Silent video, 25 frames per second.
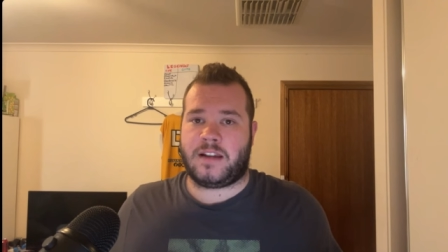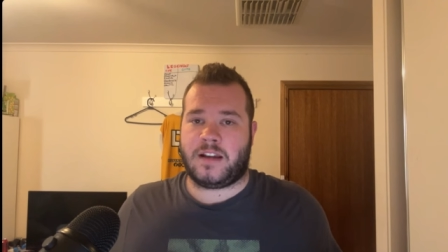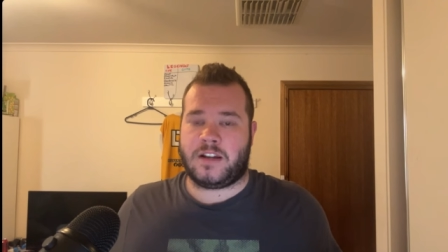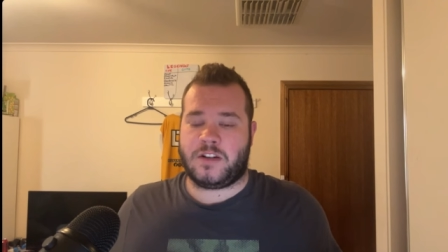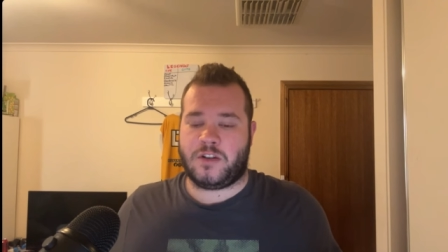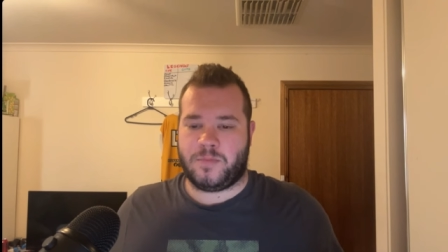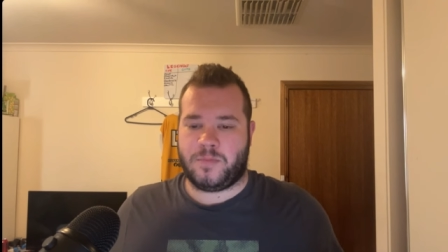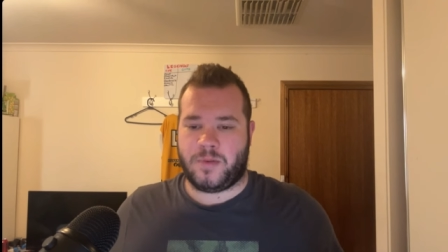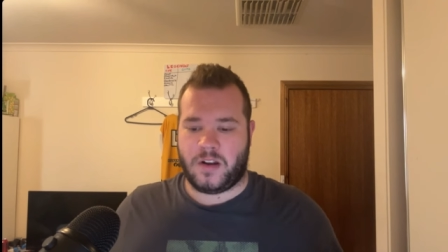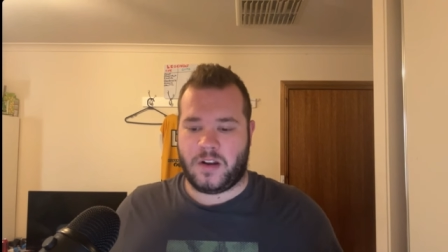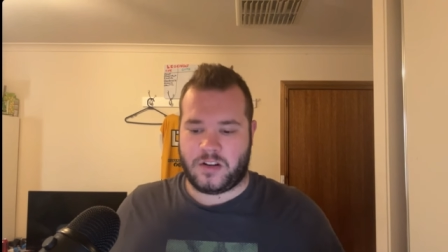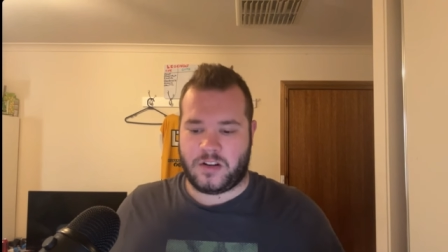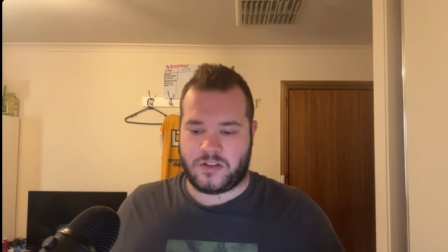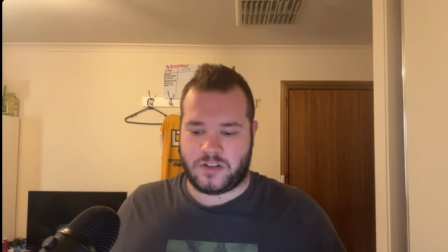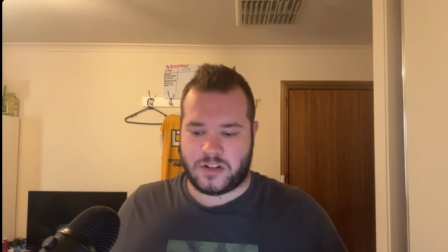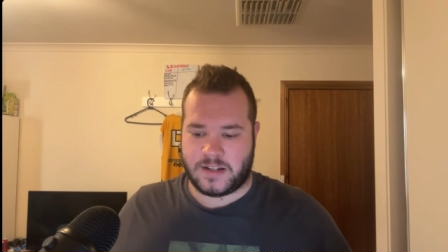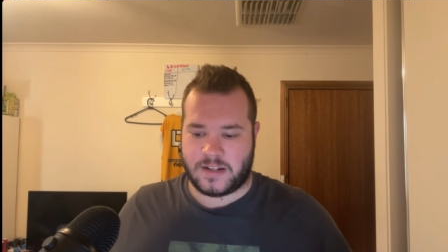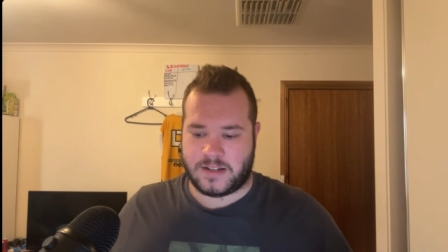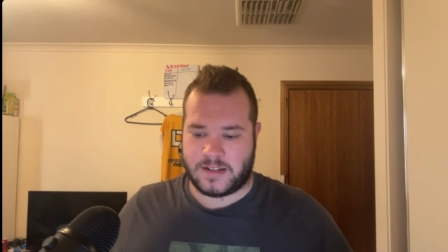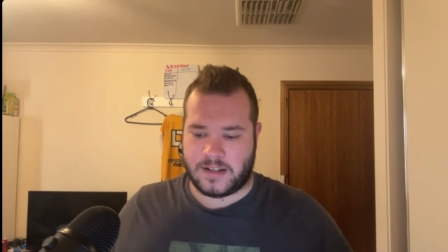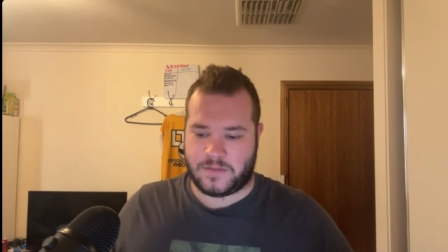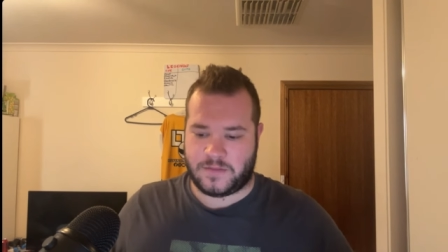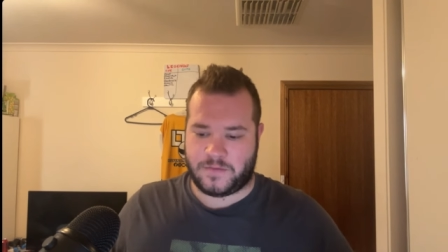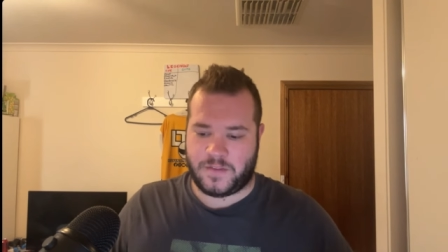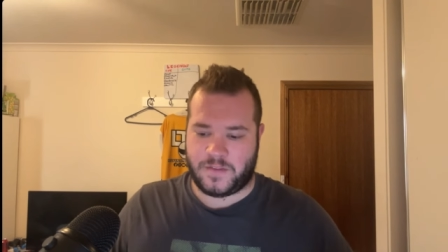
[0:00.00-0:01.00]
I do
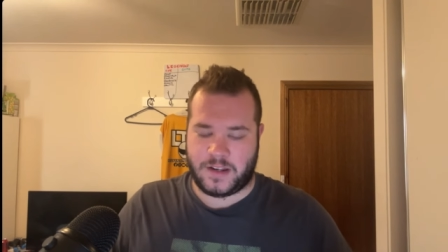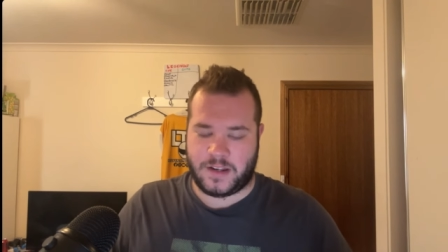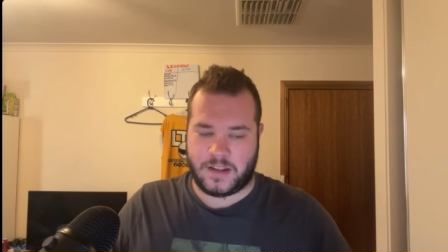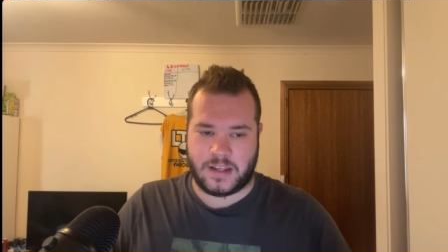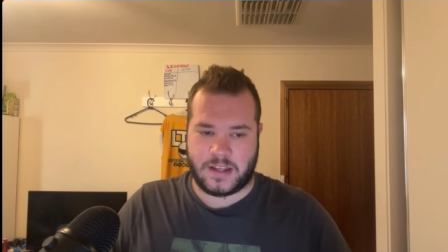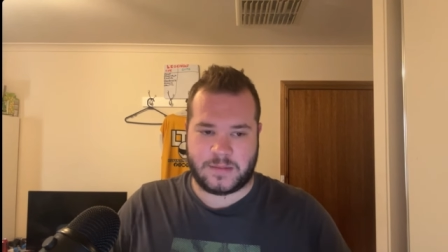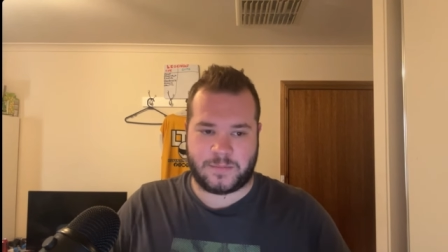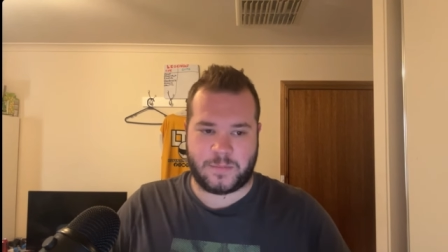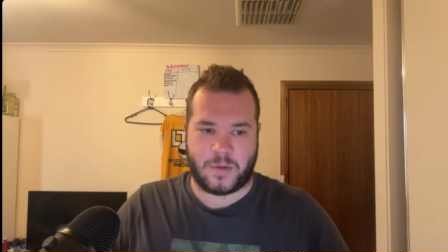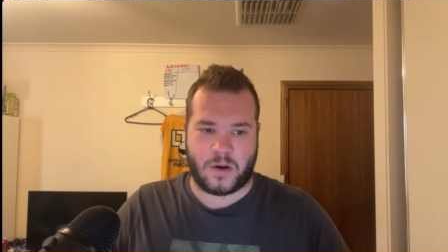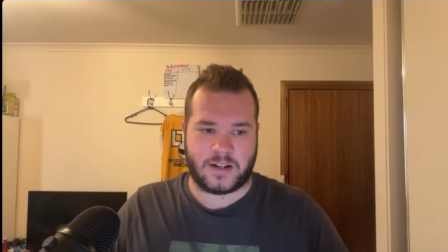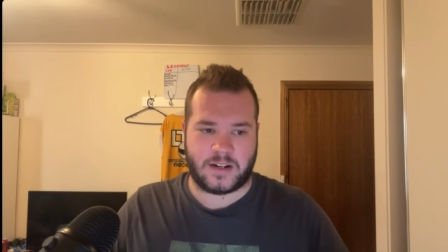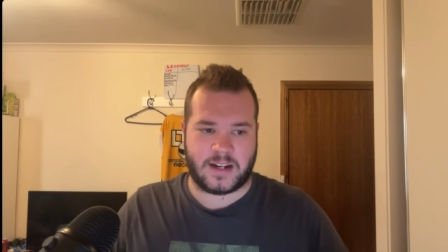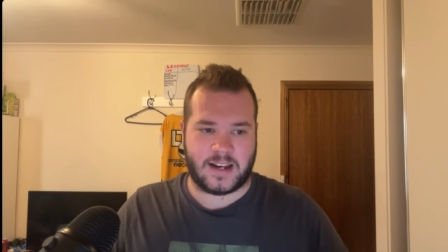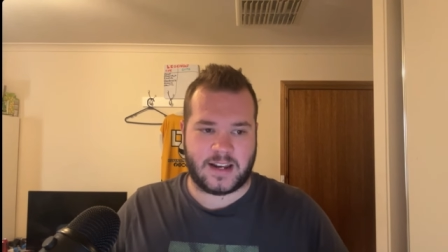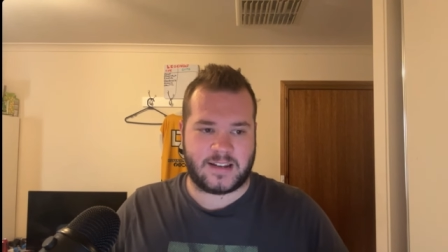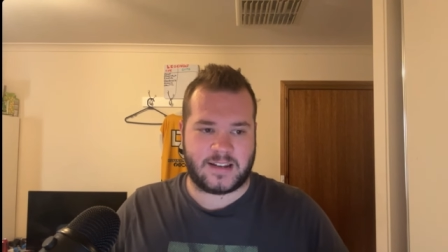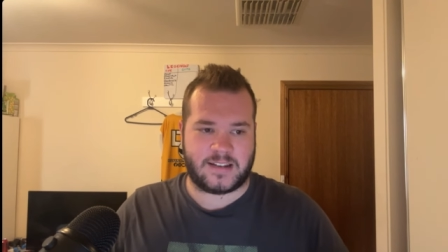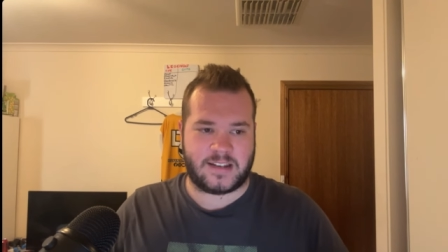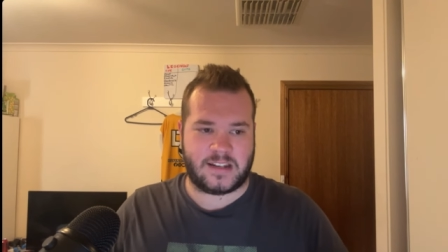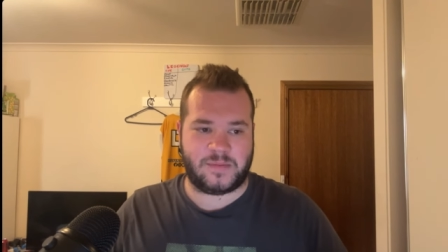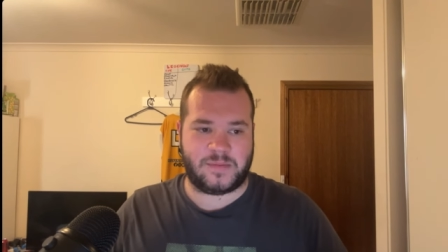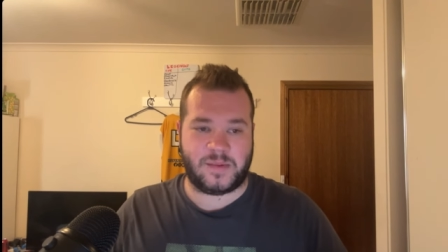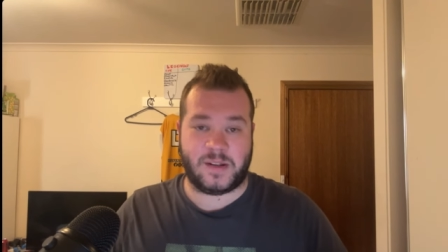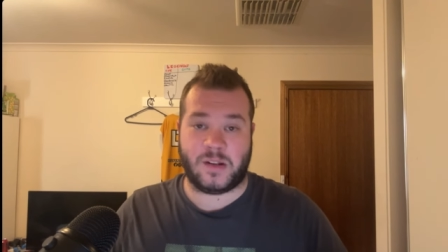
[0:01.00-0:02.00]
apologise, this
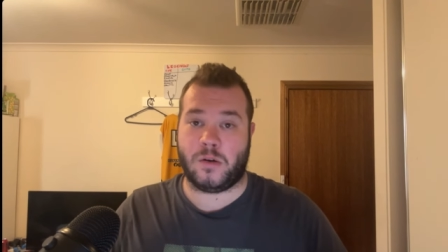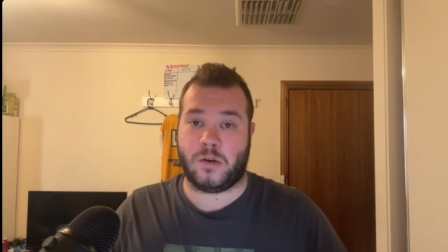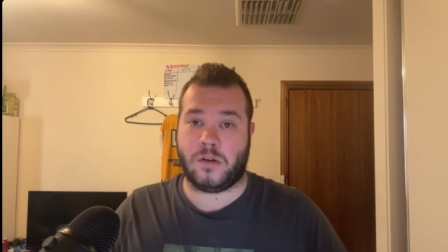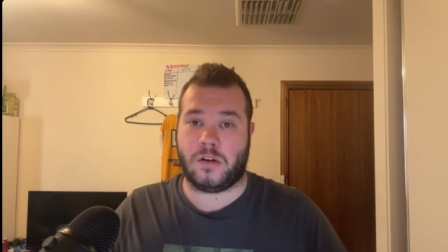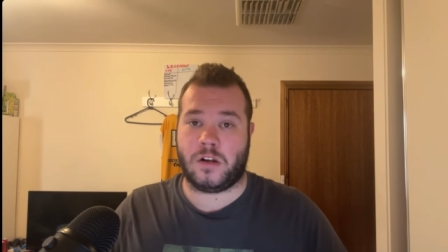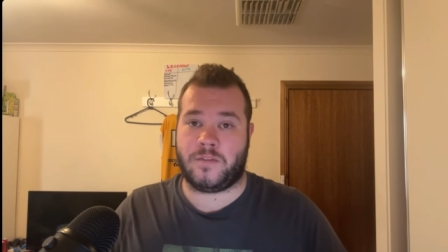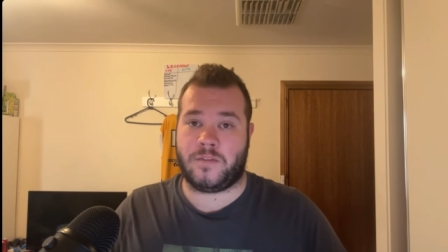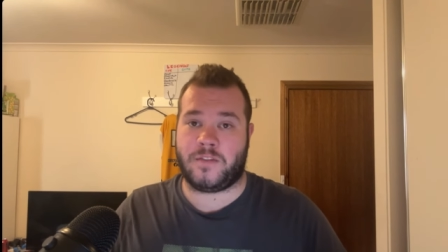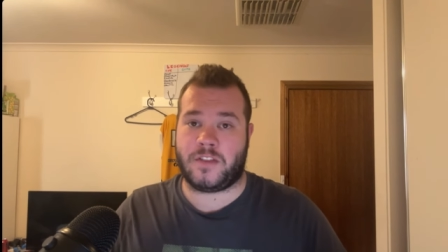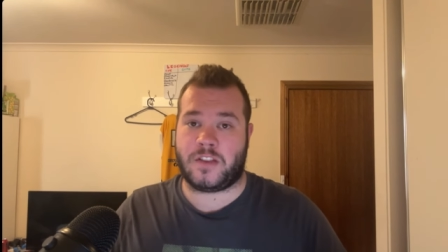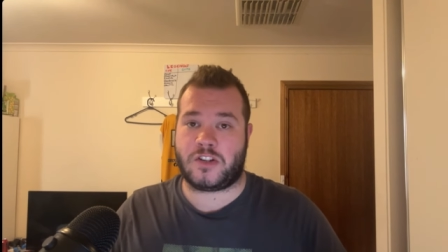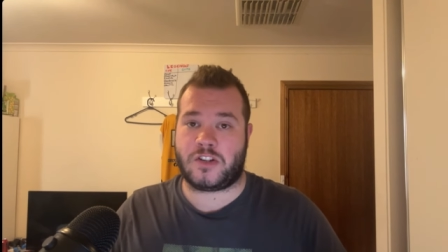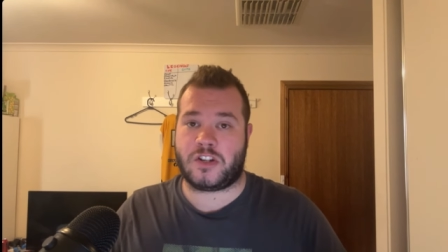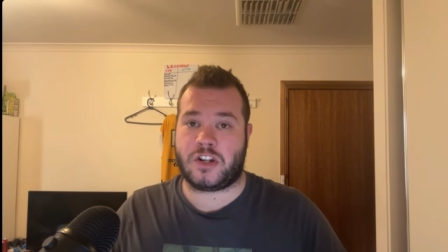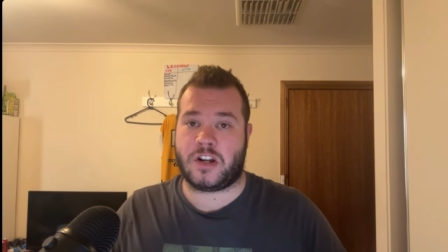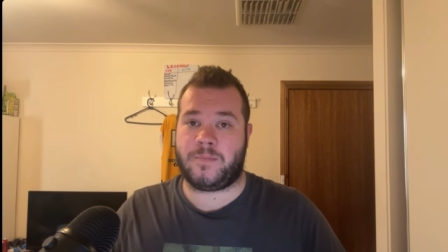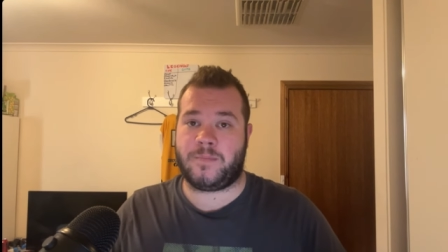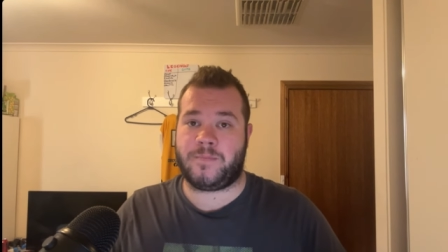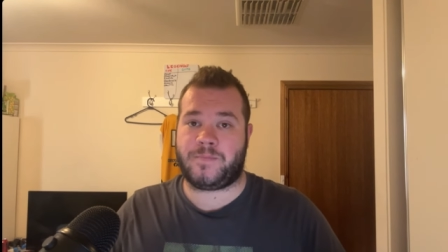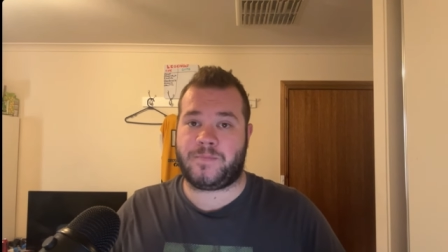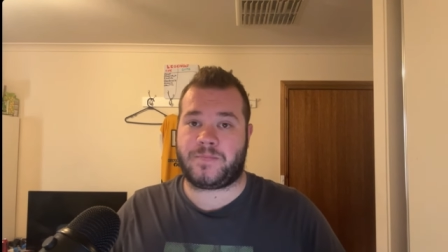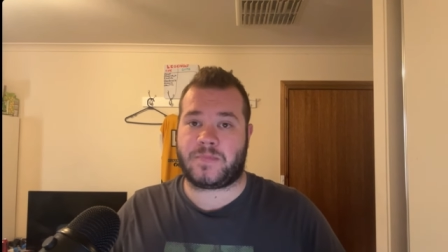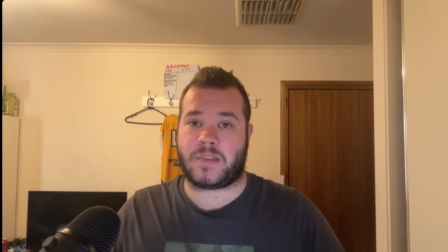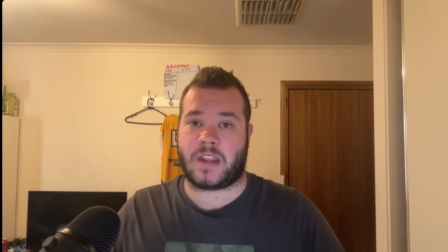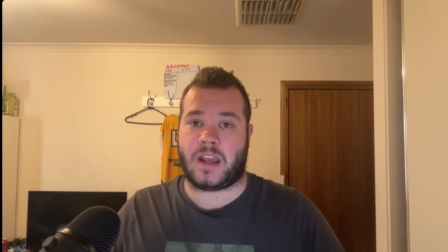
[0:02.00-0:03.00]
podcast is a bit all over the
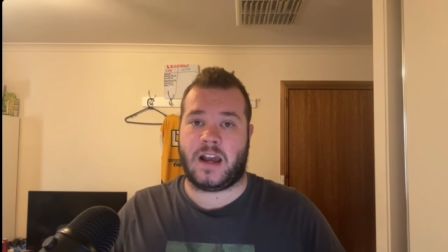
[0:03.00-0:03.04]
shop.